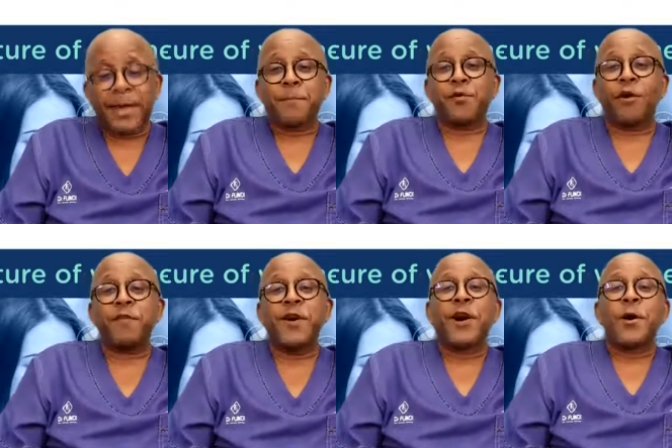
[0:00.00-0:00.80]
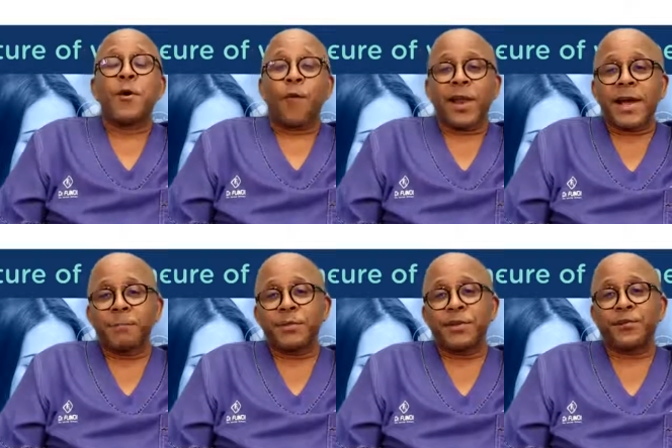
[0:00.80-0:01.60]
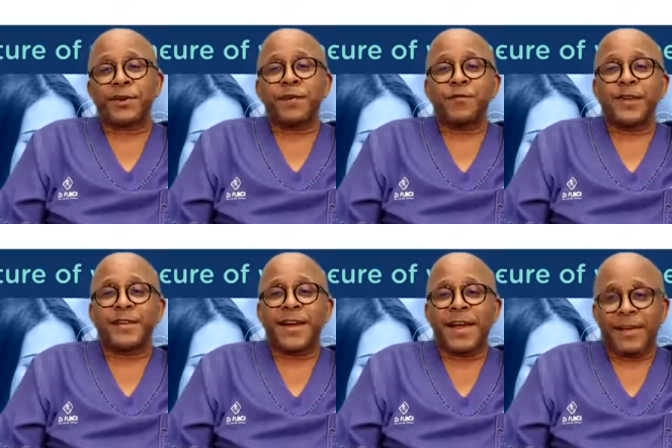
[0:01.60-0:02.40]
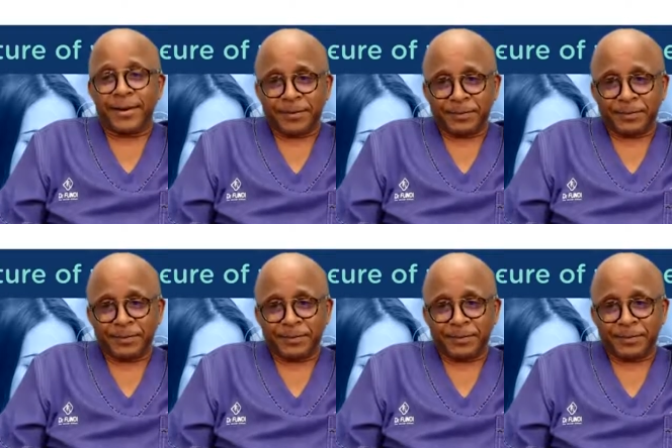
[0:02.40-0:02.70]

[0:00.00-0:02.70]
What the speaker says: Prof, welcome to the Dr. Fundi channel.